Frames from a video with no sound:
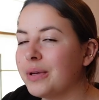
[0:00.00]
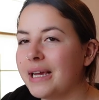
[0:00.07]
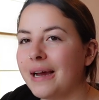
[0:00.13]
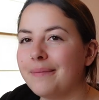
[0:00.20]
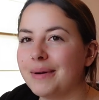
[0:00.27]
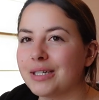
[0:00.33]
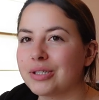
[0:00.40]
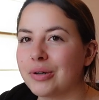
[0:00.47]
really
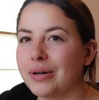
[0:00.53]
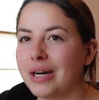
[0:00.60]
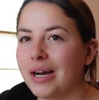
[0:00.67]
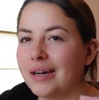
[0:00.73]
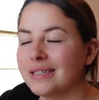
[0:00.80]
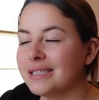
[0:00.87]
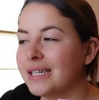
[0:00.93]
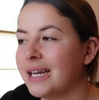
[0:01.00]
have much going
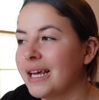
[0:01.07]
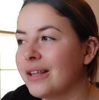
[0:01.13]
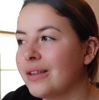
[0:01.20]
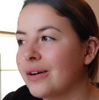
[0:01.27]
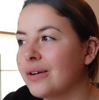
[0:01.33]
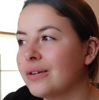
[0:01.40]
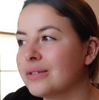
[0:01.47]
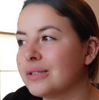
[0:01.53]
on today
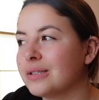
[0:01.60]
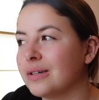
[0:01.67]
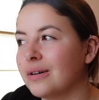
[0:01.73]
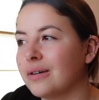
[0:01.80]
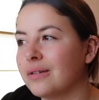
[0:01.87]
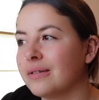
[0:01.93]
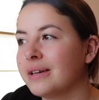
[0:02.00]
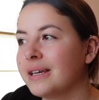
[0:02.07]
though,
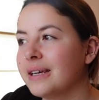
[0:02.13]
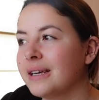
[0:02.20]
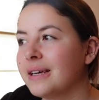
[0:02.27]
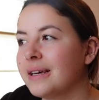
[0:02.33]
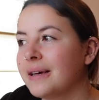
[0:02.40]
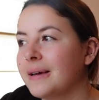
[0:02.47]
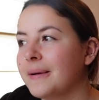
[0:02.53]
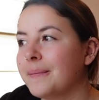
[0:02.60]
so.
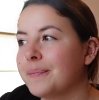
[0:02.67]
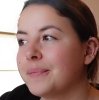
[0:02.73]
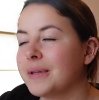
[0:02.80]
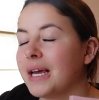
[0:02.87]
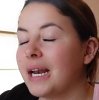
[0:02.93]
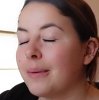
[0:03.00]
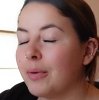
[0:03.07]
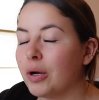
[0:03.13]

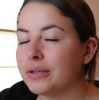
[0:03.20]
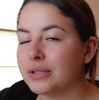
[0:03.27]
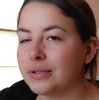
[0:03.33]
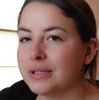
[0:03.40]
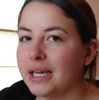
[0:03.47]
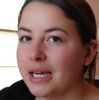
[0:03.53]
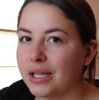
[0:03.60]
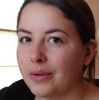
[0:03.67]
And I'm also
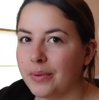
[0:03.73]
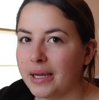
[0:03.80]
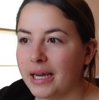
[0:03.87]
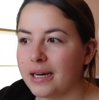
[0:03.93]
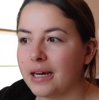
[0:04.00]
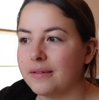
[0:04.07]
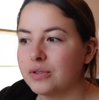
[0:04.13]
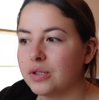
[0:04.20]
taking the
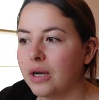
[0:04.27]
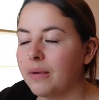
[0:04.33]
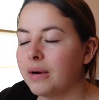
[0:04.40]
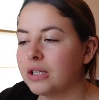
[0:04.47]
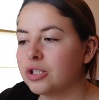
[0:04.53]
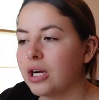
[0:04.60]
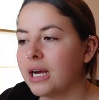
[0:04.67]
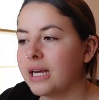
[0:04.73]
weekend off, so I
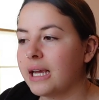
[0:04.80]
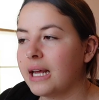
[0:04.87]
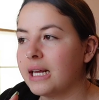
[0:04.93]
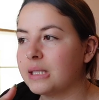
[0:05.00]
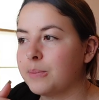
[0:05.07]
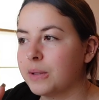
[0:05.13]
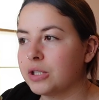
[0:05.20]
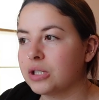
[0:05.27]
want to try and get
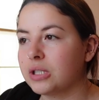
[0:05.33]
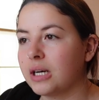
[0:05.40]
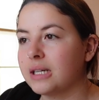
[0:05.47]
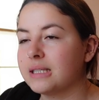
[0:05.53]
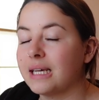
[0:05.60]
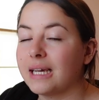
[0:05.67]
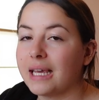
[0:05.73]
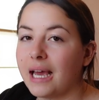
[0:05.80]
as much done
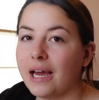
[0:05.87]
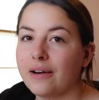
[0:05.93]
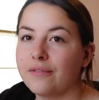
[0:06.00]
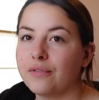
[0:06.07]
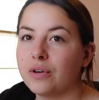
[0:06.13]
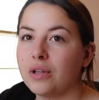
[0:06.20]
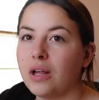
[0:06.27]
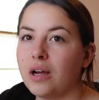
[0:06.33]
as I can
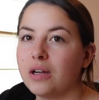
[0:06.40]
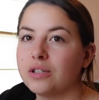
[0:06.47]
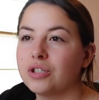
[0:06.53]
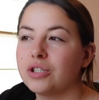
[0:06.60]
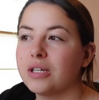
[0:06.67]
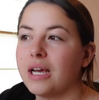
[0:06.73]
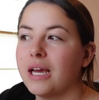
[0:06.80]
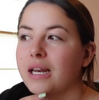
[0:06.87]
for
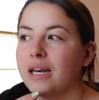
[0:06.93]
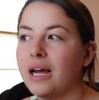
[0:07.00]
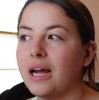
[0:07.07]
launch and